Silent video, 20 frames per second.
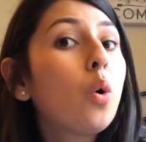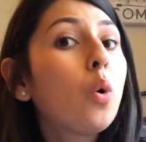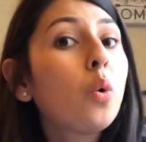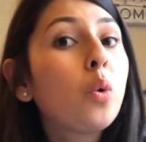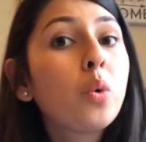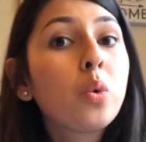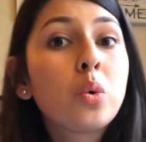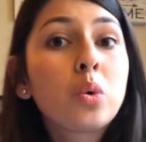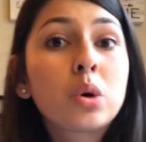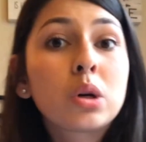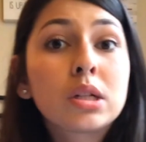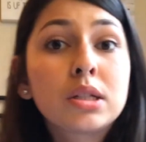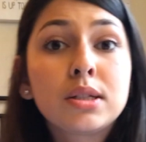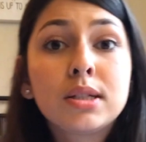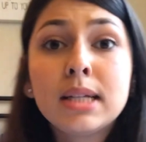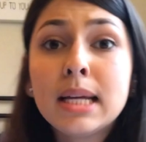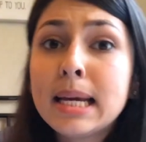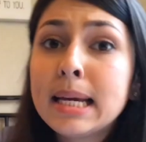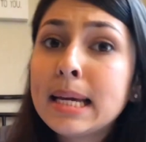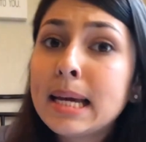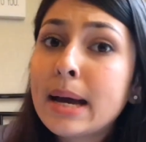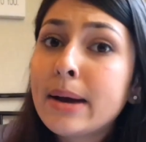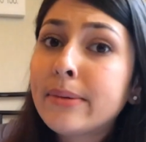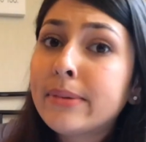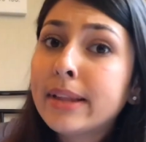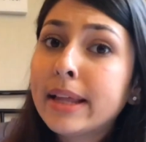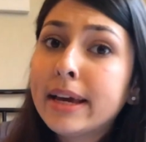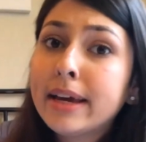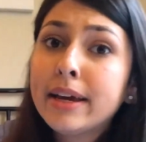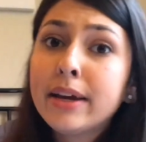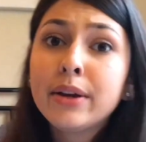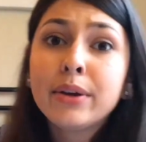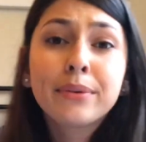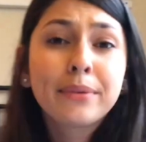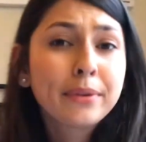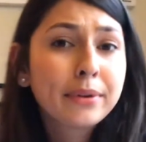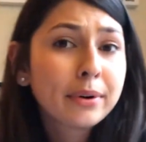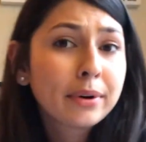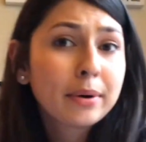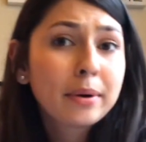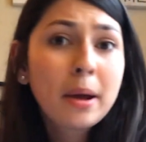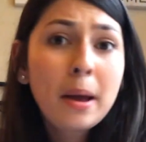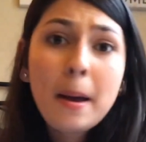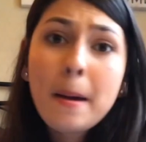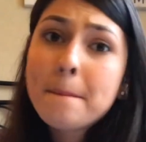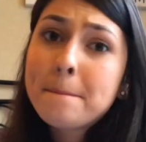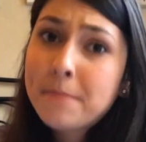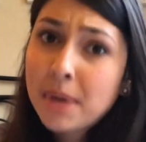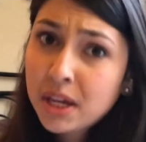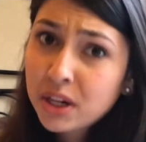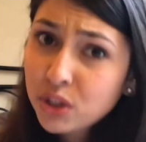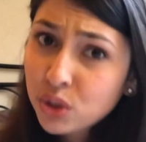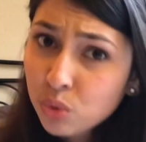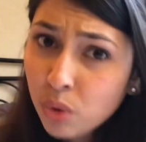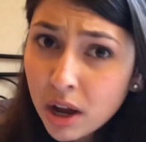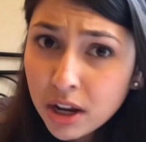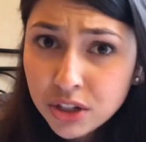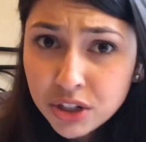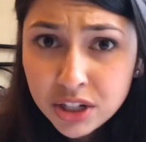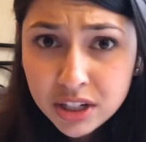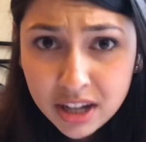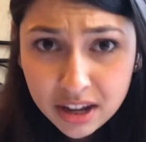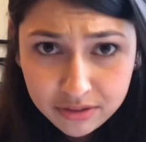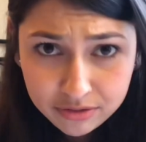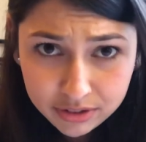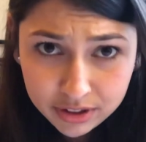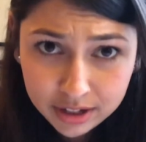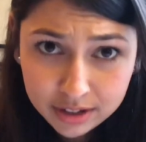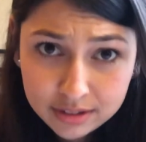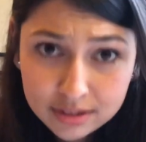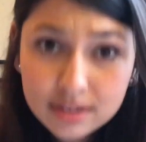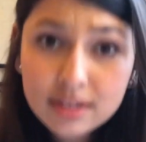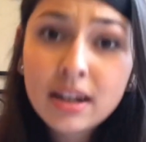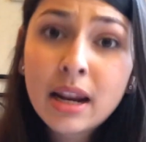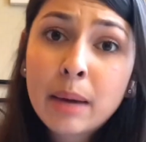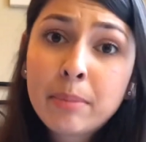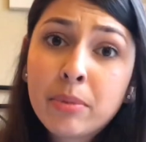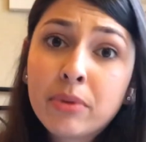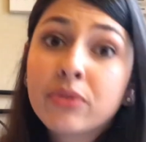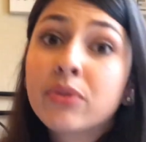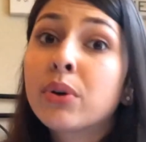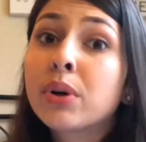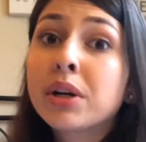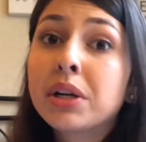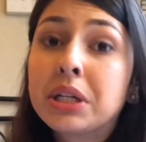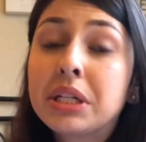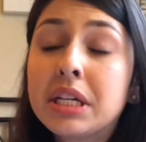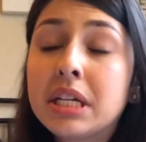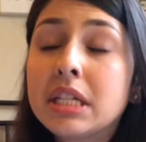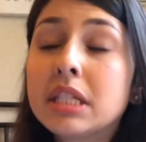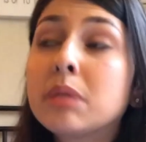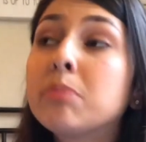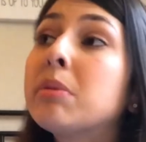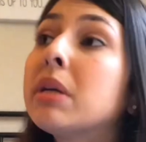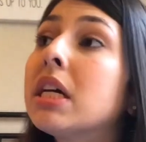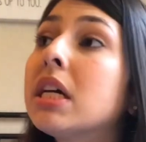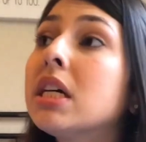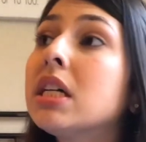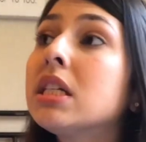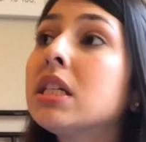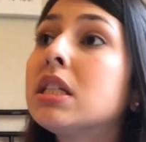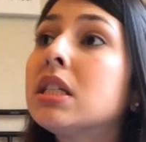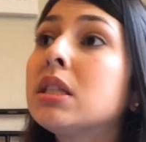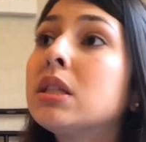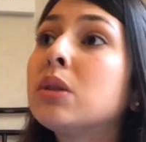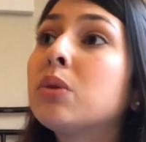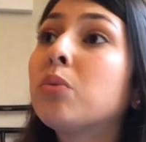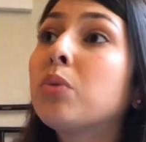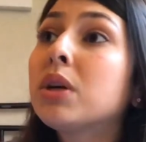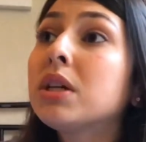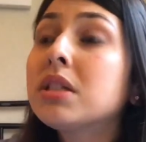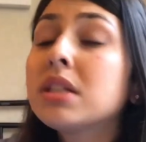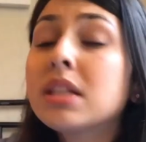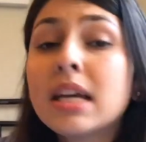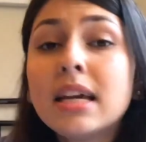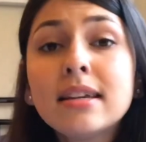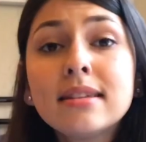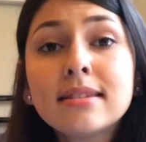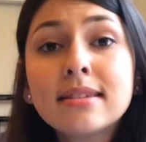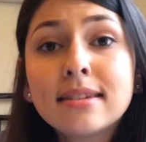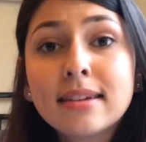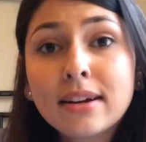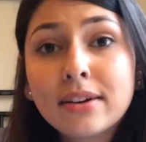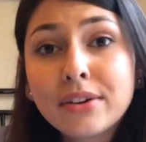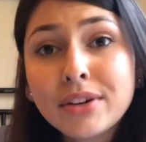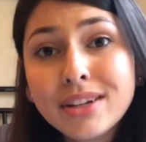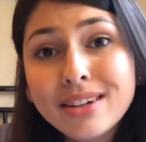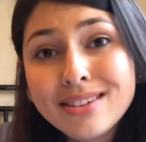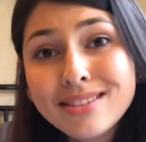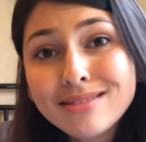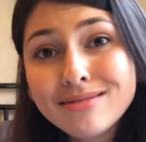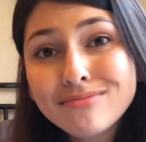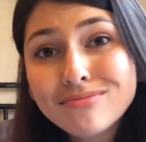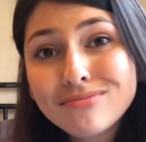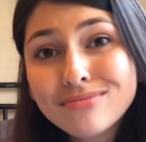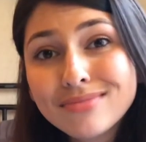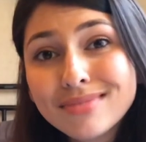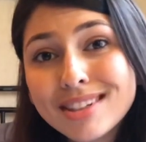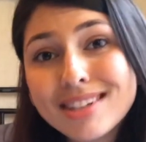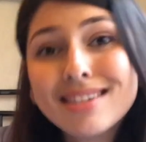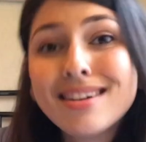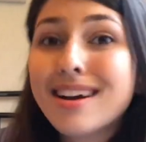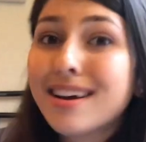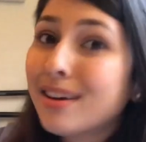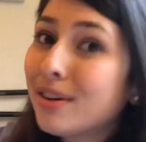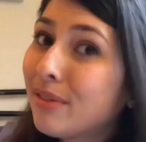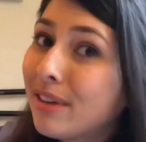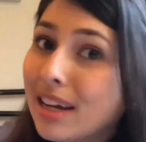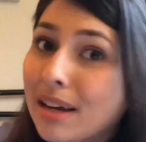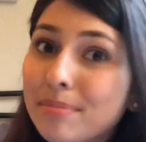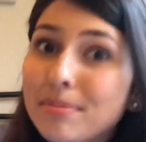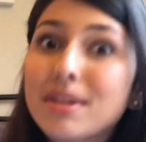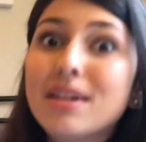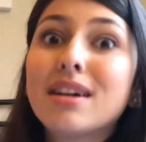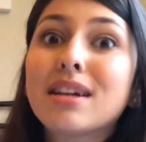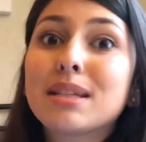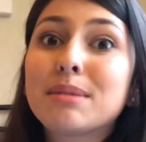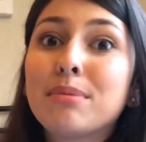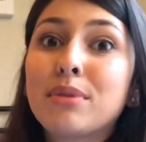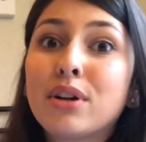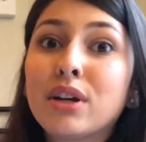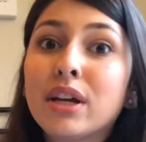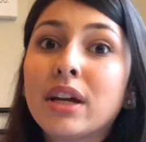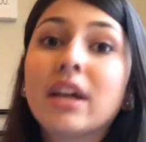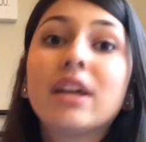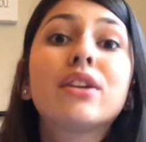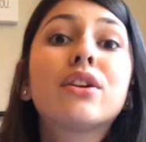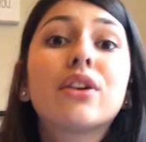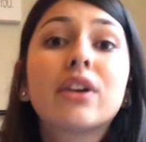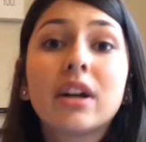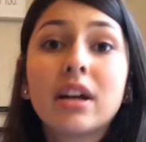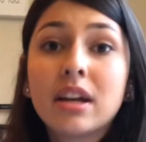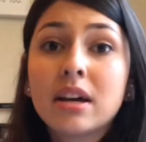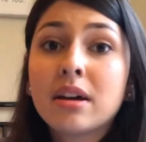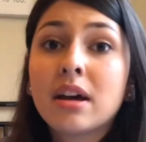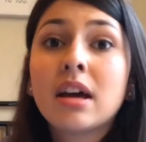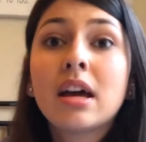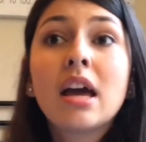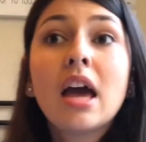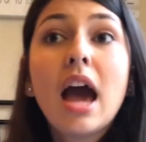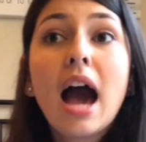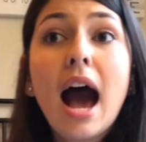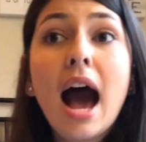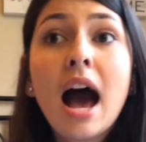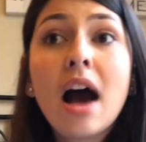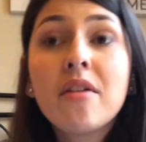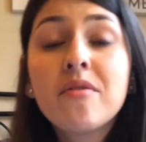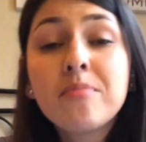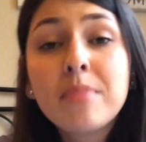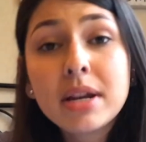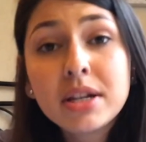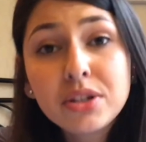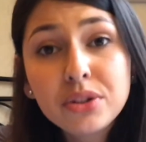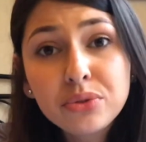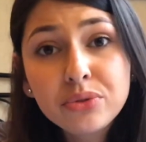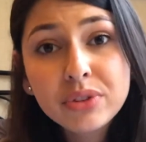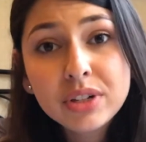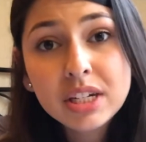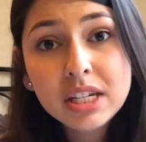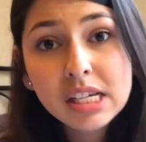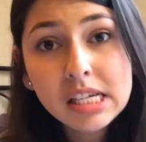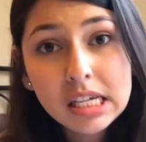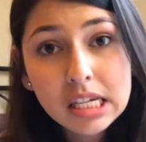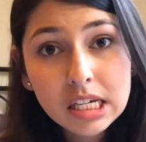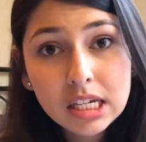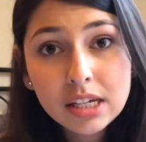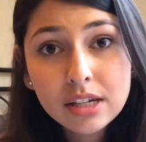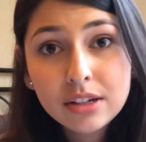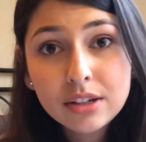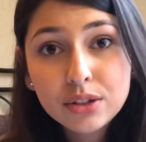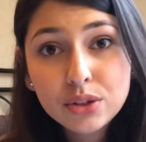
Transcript: or staying out late or binge watching Netflix the night before your TEAS, because worst case scenario, you're not gonna wake up the next morning and you're gonna have mental fatigue.